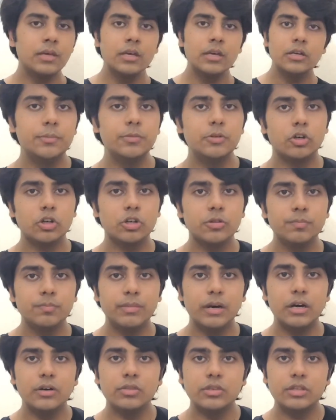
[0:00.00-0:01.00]
I'll be talking
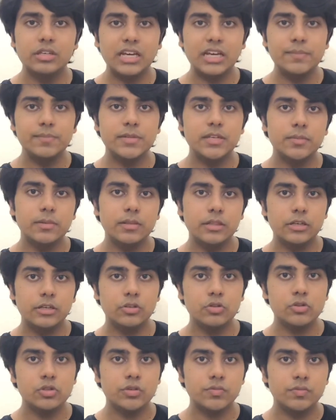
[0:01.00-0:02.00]
about the timetable that
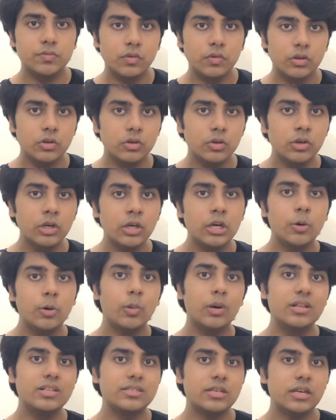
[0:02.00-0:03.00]
you should follow
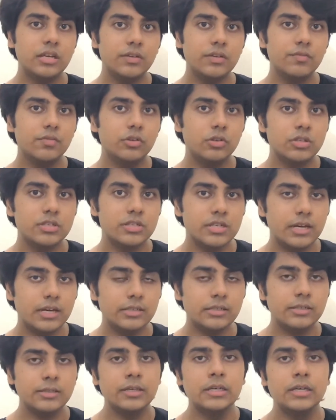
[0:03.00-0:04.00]
while studying for the SAT.